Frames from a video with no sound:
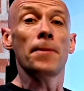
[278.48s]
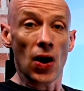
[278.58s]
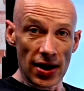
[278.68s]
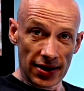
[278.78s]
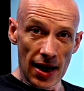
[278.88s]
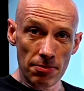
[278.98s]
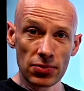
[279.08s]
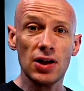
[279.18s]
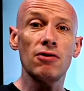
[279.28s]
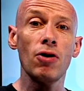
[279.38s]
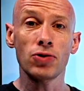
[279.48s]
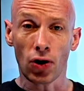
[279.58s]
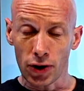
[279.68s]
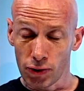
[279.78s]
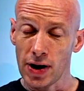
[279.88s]
Bicep
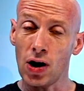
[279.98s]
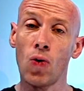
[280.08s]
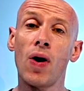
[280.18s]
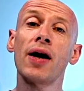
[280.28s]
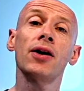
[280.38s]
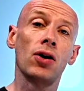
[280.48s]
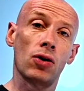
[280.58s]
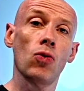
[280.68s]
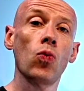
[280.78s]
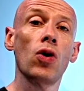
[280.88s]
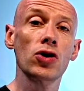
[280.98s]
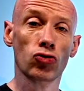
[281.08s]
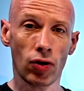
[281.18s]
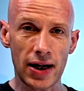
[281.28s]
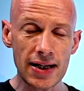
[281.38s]
0.3.1 was
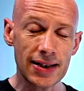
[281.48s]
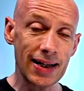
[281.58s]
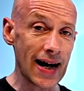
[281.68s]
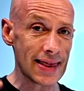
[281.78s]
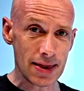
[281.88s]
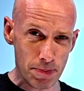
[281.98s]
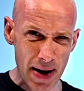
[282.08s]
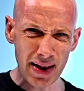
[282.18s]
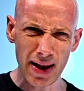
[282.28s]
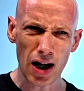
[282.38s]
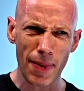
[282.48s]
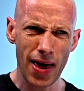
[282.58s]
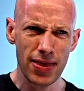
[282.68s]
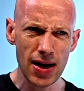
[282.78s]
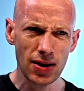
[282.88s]
released, and again, the big deal
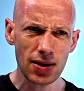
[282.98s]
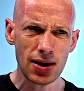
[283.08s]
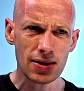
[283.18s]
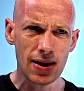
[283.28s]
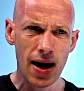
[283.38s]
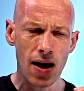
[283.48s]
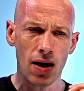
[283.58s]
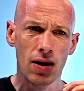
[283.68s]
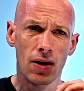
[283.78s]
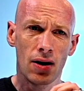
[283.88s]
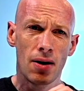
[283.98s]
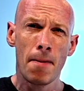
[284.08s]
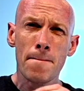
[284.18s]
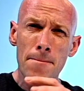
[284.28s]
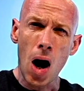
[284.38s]
about this is it's now
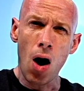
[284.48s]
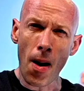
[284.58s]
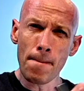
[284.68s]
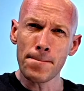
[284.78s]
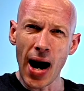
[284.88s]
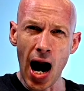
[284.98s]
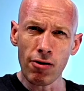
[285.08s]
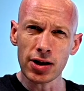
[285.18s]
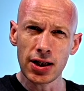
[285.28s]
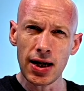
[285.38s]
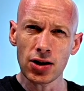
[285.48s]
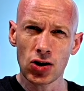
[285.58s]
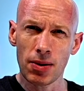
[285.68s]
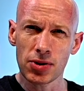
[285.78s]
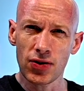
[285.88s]
ARM parity in
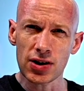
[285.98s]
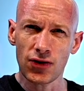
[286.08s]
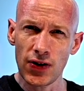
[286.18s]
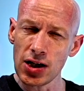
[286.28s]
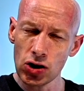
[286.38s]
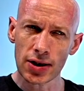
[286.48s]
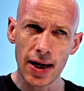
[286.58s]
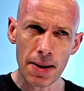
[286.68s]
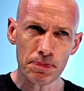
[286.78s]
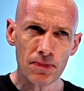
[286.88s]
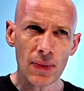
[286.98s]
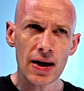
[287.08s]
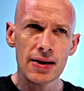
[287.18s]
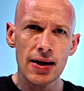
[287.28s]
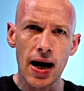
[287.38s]
terms of its feature set,
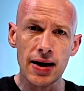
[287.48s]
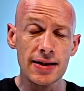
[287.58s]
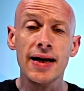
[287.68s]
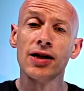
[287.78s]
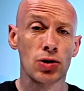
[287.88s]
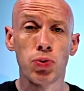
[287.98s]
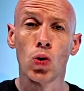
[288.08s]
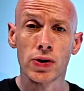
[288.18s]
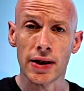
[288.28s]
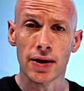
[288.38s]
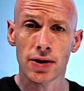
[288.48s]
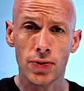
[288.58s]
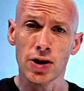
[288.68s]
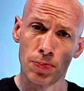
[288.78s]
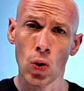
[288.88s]
and it's now supported. So
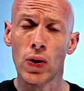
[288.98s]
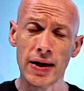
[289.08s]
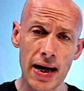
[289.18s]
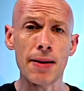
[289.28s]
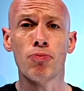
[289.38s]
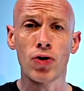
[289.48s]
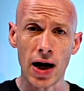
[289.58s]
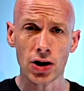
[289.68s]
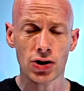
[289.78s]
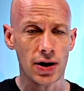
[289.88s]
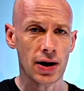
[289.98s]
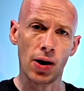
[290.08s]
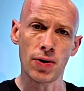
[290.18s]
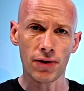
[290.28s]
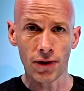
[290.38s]
it's supported in production. I can
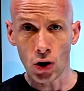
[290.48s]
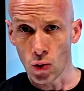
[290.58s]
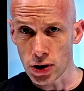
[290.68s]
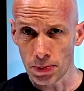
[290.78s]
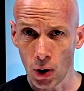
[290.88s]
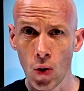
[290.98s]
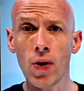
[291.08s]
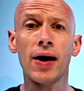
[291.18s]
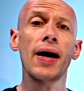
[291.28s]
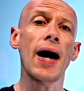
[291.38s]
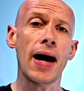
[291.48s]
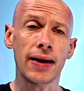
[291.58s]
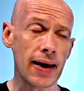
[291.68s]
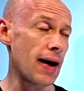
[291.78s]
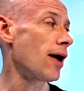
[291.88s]
go and call support
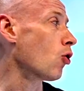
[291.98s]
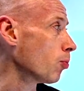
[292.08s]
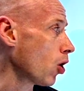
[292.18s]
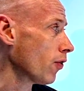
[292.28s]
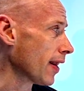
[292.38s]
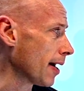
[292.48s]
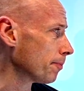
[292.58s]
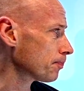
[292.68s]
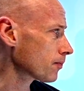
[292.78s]
and get help on that.